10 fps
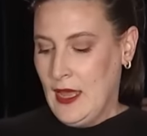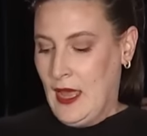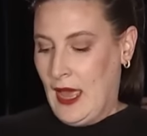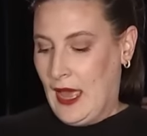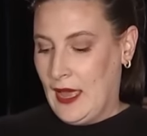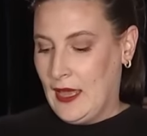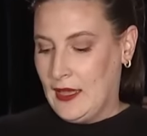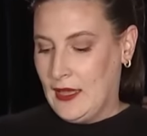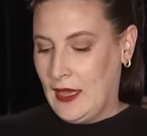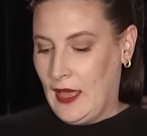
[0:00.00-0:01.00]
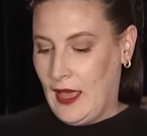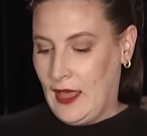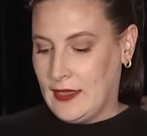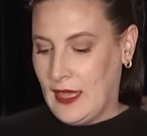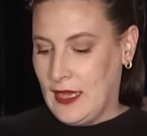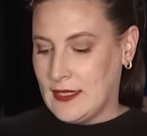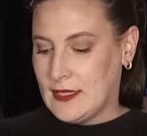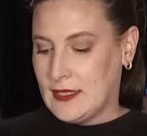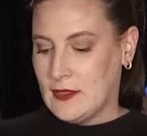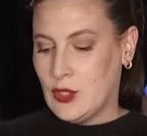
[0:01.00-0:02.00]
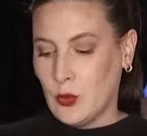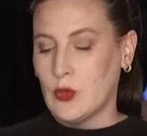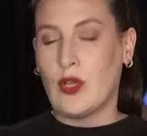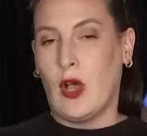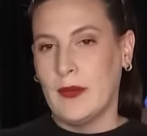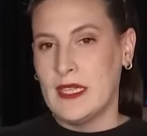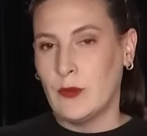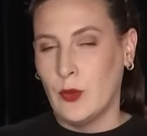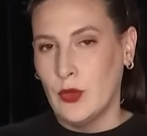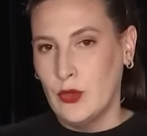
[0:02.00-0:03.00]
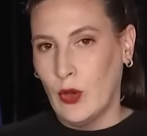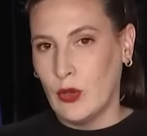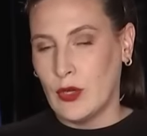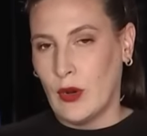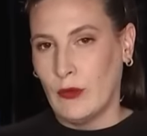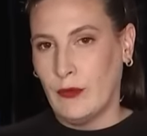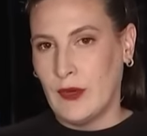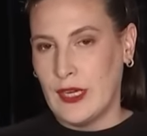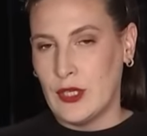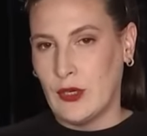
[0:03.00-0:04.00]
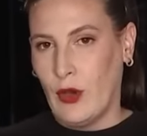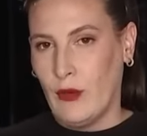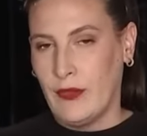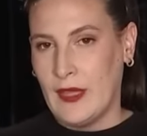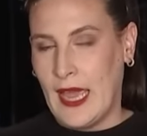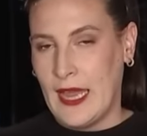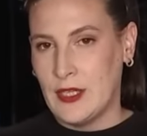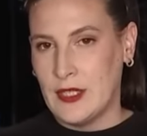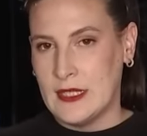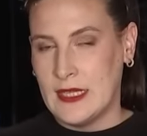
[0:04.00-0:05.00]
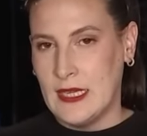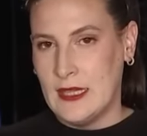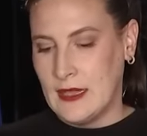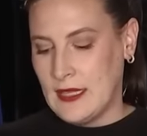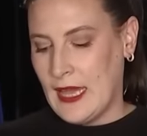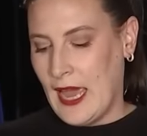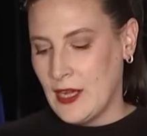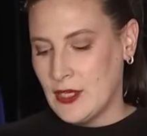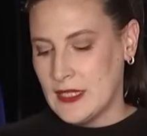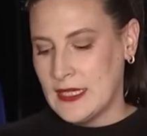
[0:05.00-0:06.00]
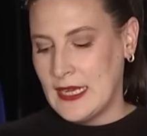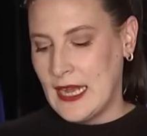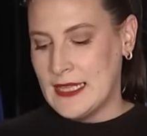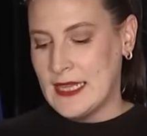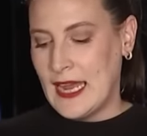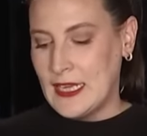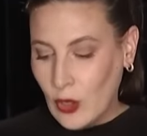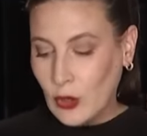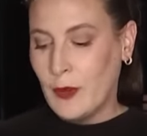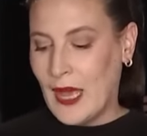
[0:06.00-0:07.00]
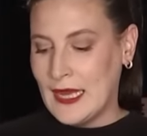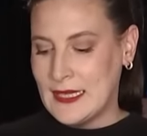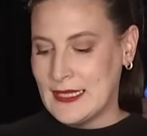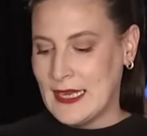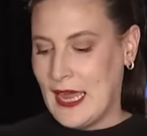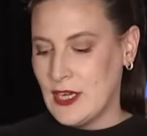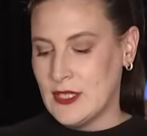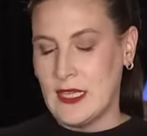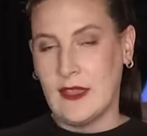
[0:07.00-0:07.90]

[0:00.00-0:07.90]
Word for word: Uh, uh, that Shaw's comments were not a reflection of the agency, that the agency is a non partisan agency that